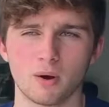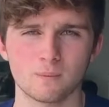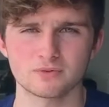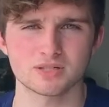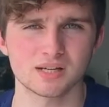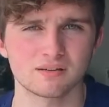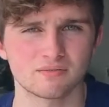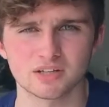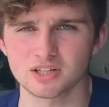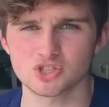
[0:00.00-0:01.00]
obviously the
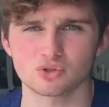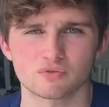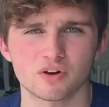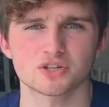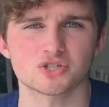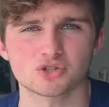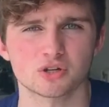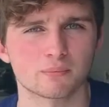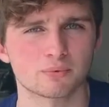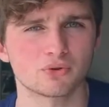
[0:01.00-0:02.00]
additional advantage on a
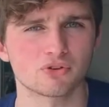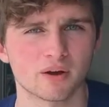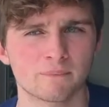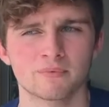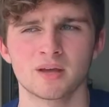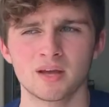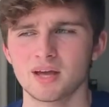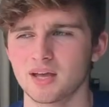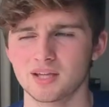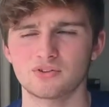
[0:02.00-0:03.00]
computer
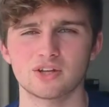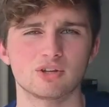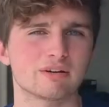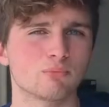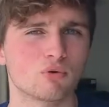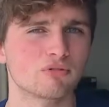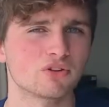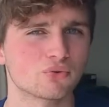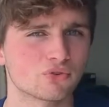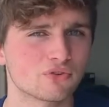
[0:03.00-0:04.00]
is that you have more
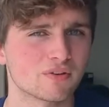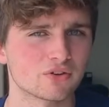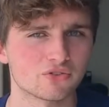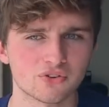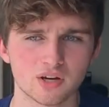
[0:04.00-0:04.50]
resources then to study